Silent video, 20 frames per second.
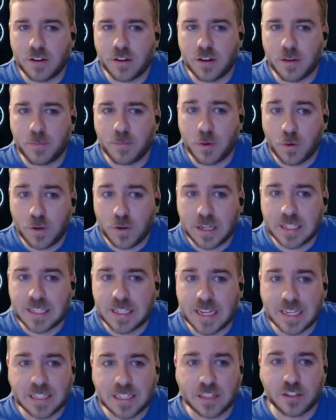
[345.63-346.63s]
opponent
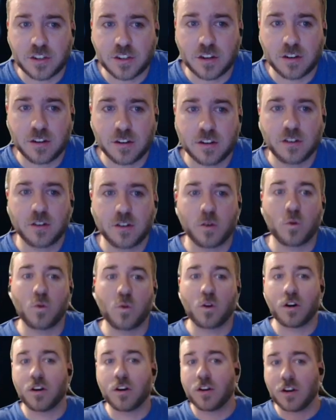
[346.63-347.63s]
takes a turn
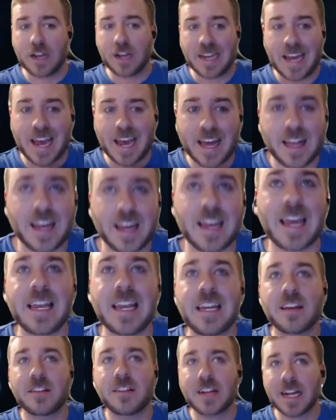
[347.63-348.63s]
or an ally,
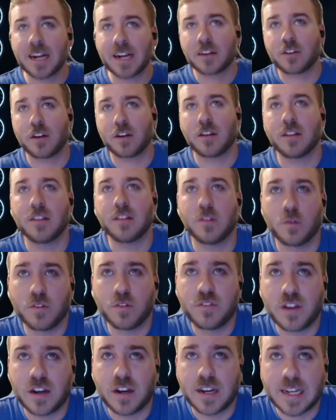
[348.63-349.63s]
any other character other than Lord
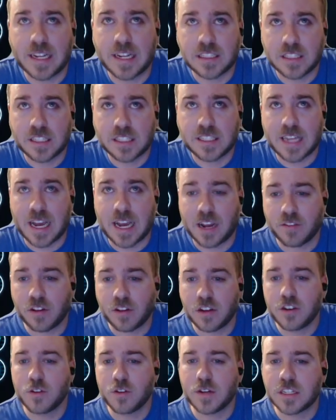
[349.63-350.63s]
Vader, he gains a stack of
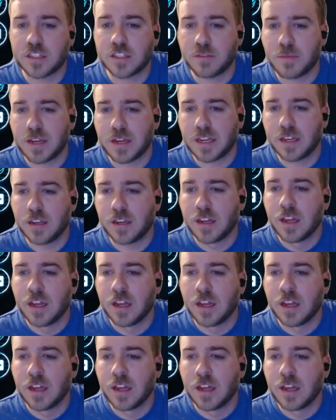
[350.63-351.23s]
underestimated,